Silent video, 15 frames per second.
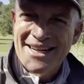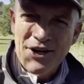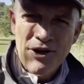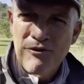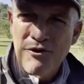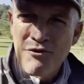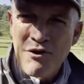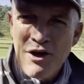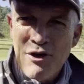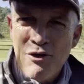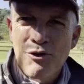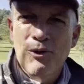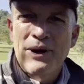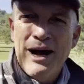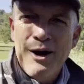I don't know if you've
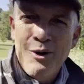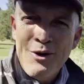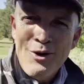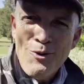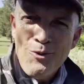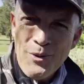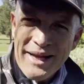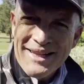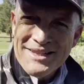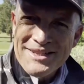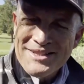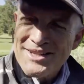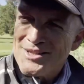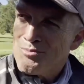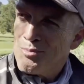thought how weird
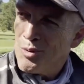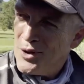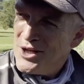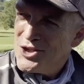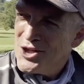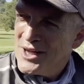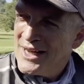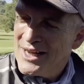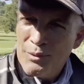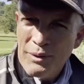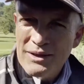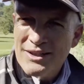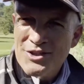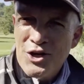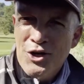this is, preaching in a
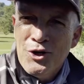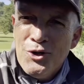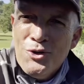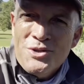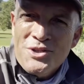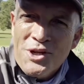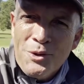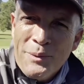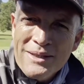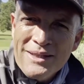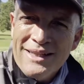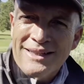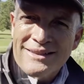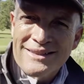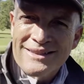wilderness. Who's in a
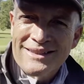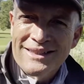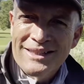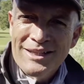wilderness?